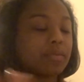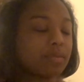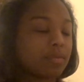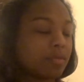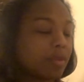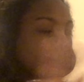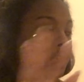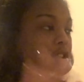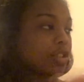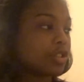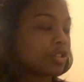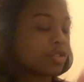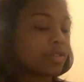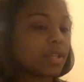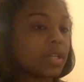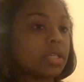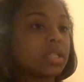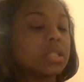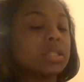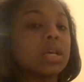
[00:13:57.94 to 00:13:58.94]

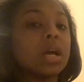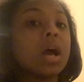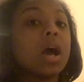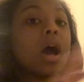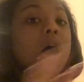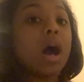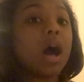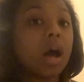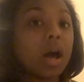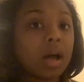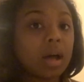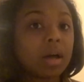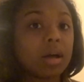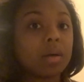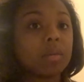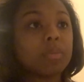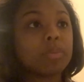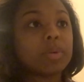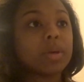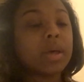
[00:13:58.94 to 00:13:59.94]
registries
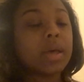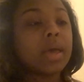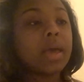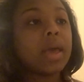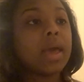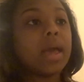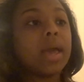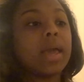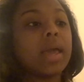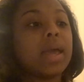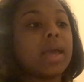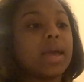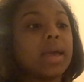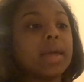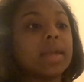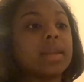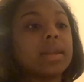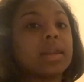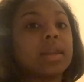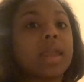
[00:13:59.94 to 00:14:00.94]
up,
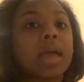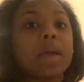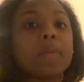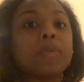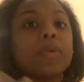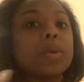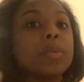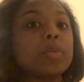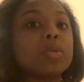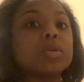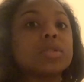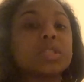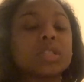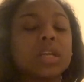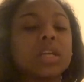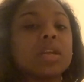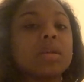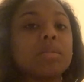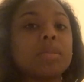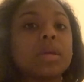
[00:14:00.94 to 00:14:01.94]
and like people
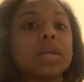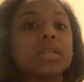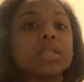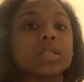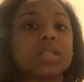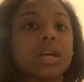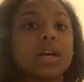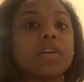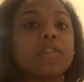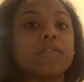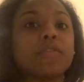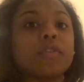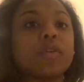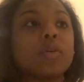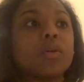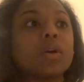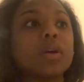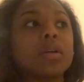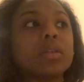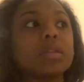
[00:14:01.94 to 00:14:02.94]
sending me stuff
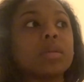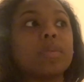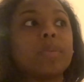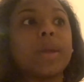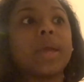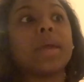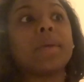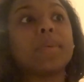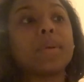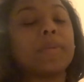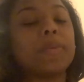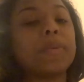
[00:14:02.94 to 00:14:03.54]
for the baby,